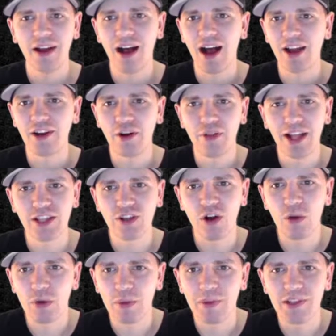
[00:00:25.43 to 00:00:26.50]
I know that's
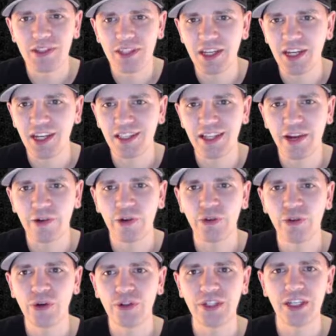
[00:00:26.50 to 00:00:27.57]
all we've been seeing at Town Hall
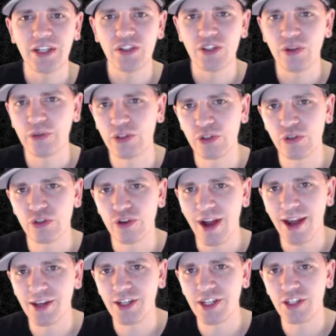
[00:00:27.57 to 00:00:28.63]
13 is those two
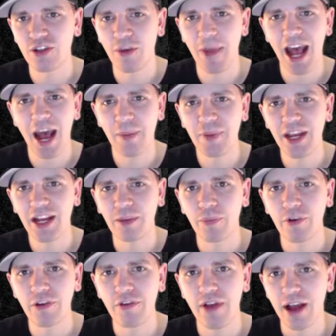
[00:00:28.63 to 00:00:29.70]
strategies, so I'm happy I can
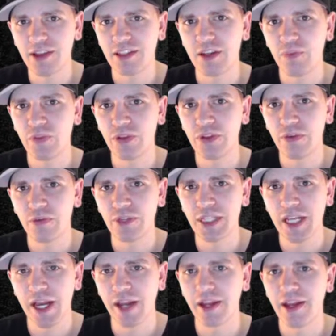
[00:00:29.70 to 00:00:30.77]
bring you guys something different
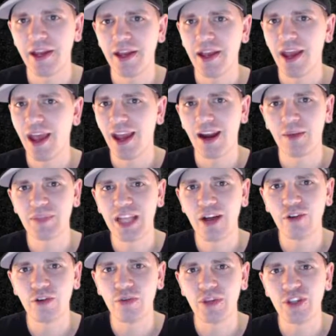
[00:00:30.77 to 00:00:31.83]
today. And I'm
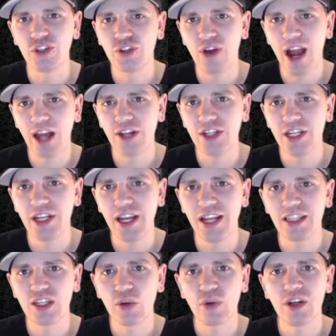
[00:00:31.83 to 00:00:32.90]
telling you, this strategy,
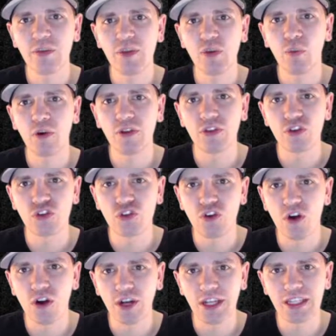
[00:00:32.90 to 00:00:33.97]
it's going to be one of the
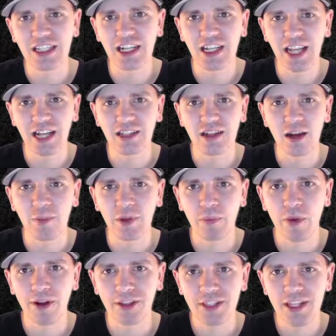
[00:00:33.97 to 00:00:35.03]
strongest in the next coming
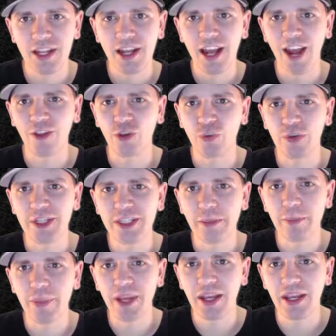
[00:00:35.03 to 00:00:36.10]
months. And the reason
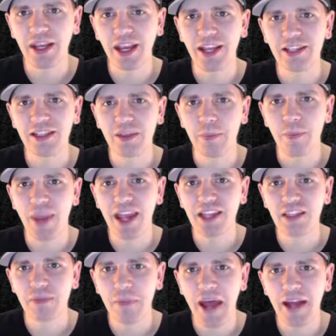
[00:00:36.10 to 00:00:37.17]
being is the
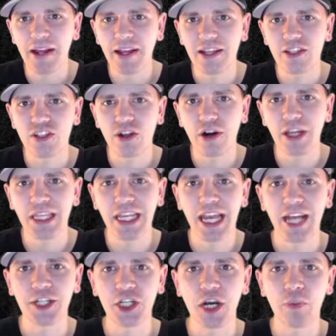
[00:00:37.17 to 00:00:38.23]
base meta is starting to
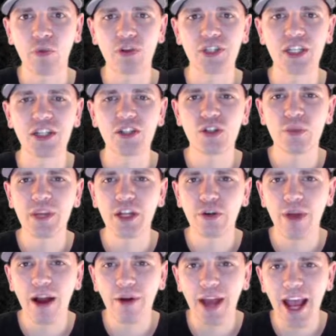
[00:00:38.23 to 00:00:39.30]
catch up. We're seeing so many
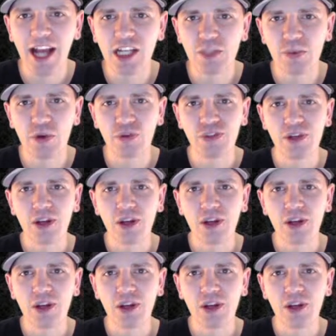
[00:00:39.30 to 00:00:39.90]
ground expos.